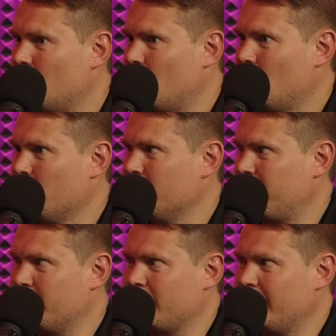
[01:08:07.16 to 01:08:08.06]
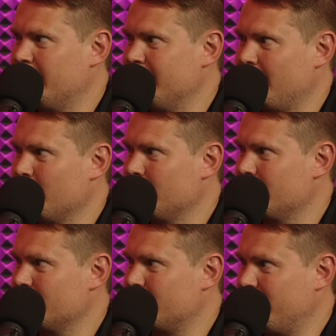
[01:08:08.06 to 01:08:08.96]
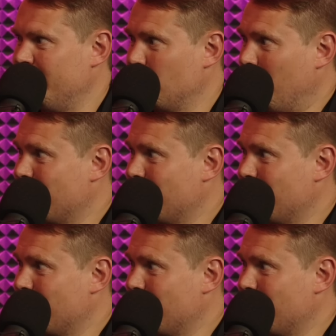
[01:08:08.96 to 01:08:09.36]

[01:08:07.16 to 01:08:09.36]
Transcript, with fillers: always feels like he's outstaying his